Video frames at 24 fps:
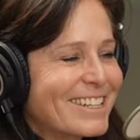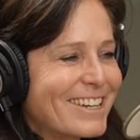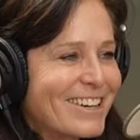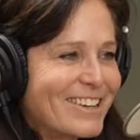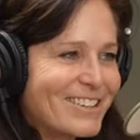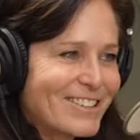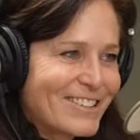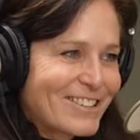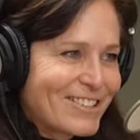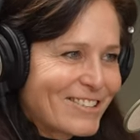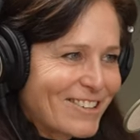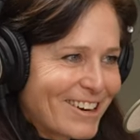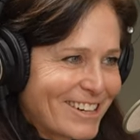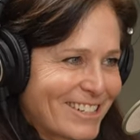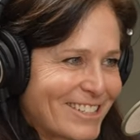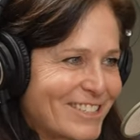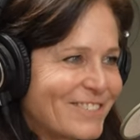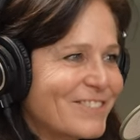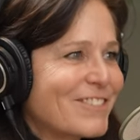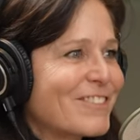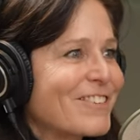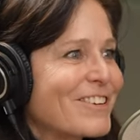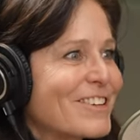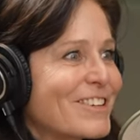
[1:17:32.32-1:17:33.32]

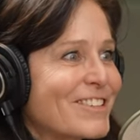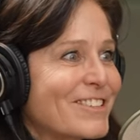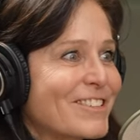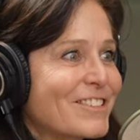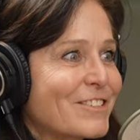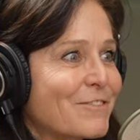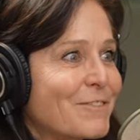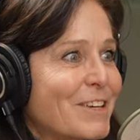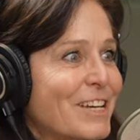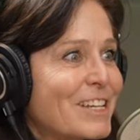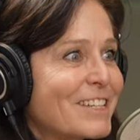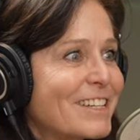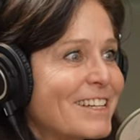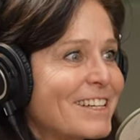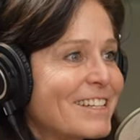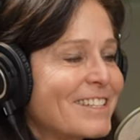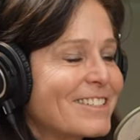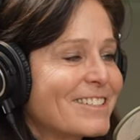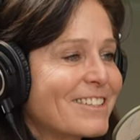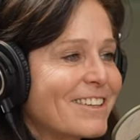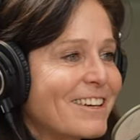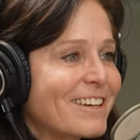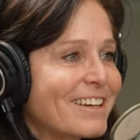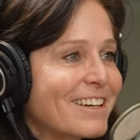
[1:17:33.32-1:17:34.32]
constructive criticism. It, it
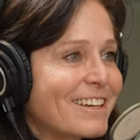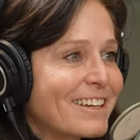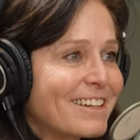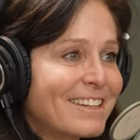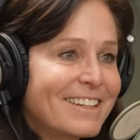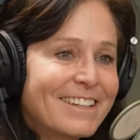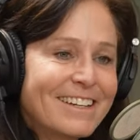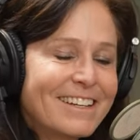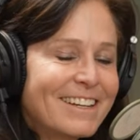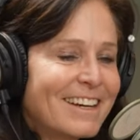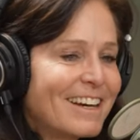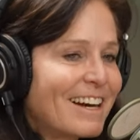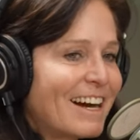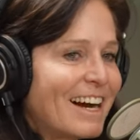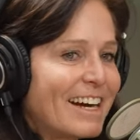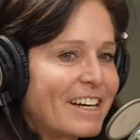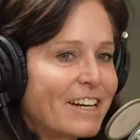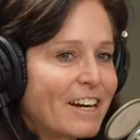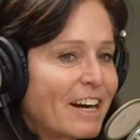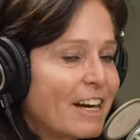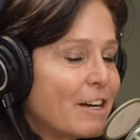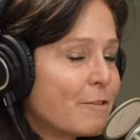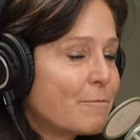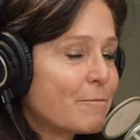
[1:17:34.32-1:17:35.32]
is like
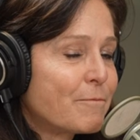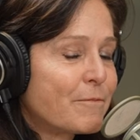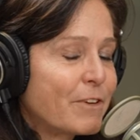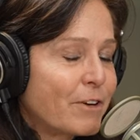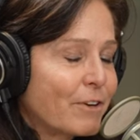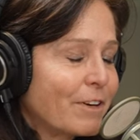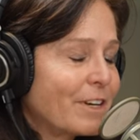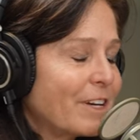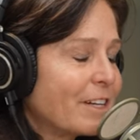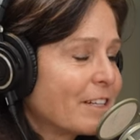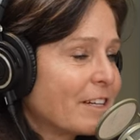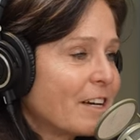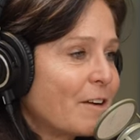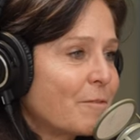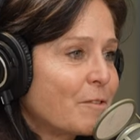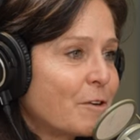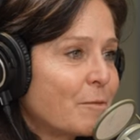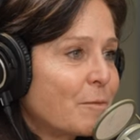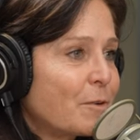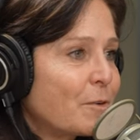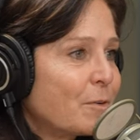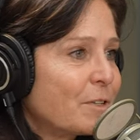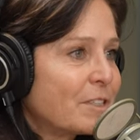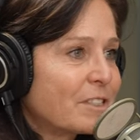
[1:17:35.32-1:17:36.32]
I, I am very
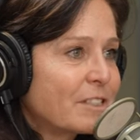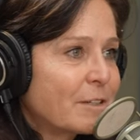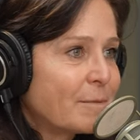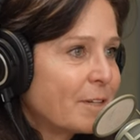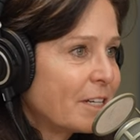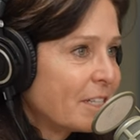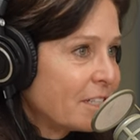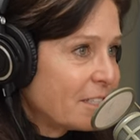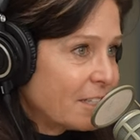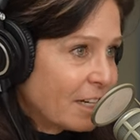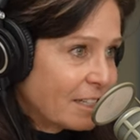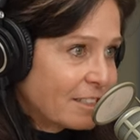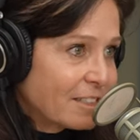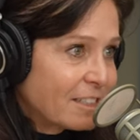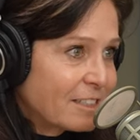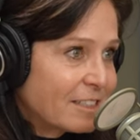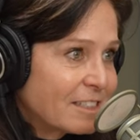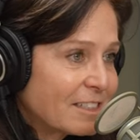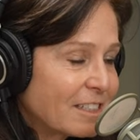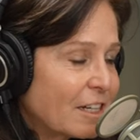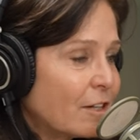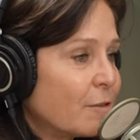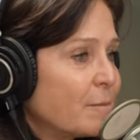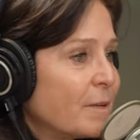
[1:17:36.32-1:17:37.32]
uncomfortable when somebody
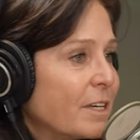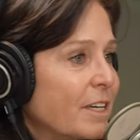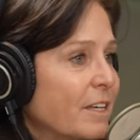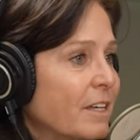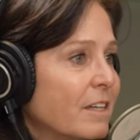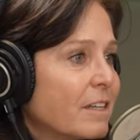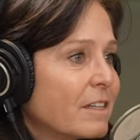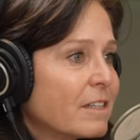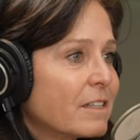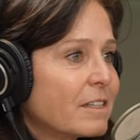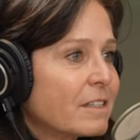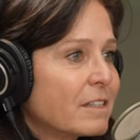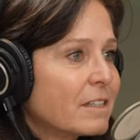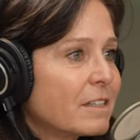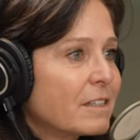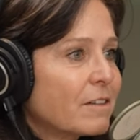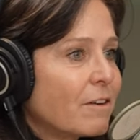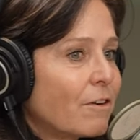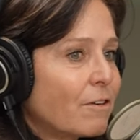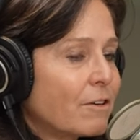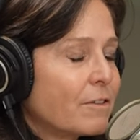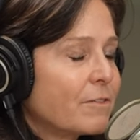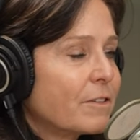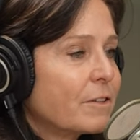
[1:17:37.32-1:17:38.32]
doesn't tell me
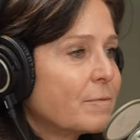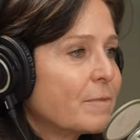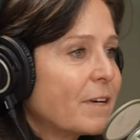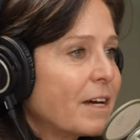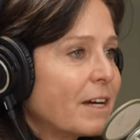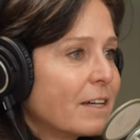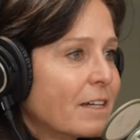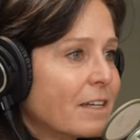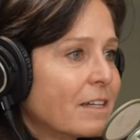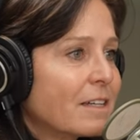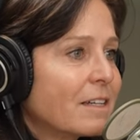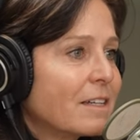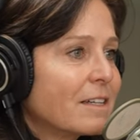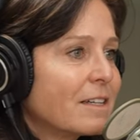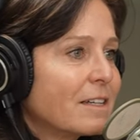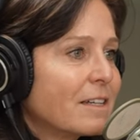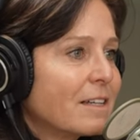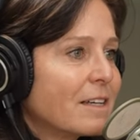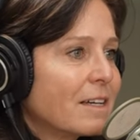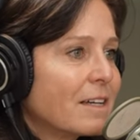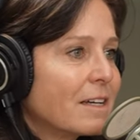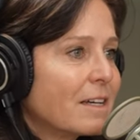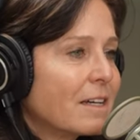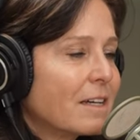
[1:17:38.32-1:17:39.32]
hard feedback.
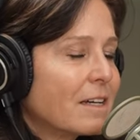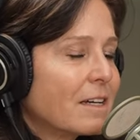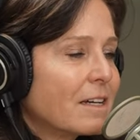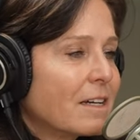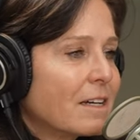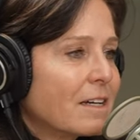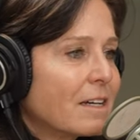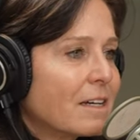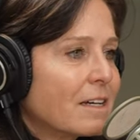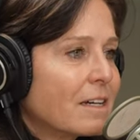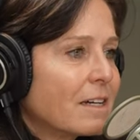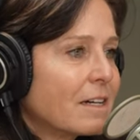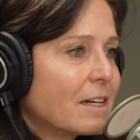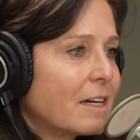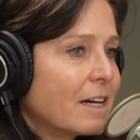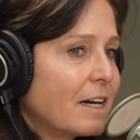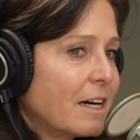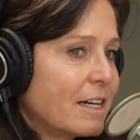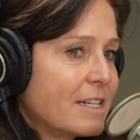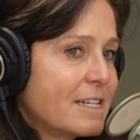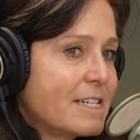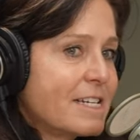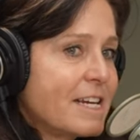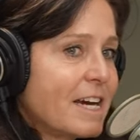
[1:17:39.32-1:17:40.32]
Yeah.
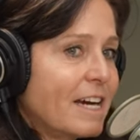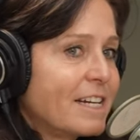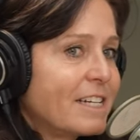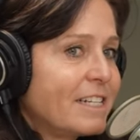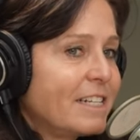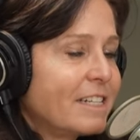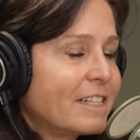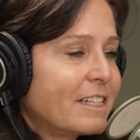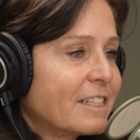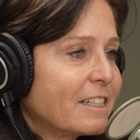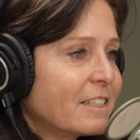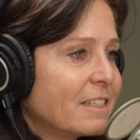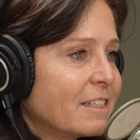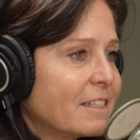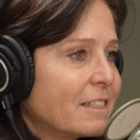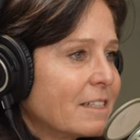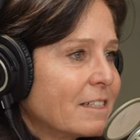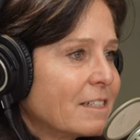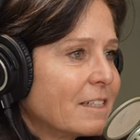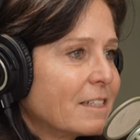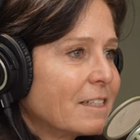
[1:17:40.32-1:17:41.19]
I need I need because